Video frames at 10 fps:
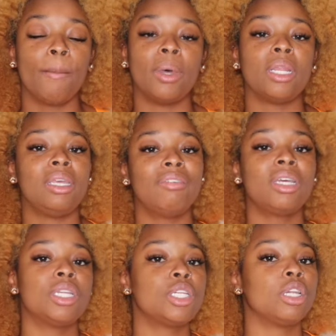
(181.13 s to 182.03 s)
But a leave-in
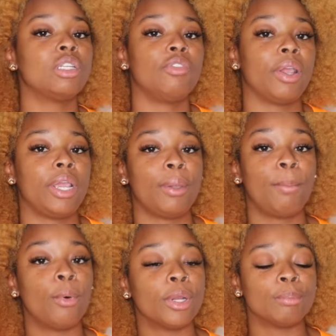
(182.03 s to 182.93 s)
conditioner is very
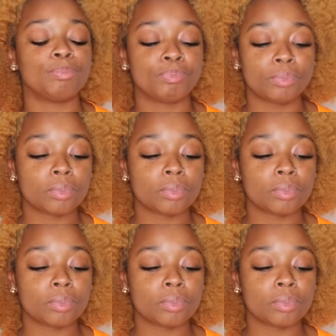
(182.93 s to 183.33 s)
important.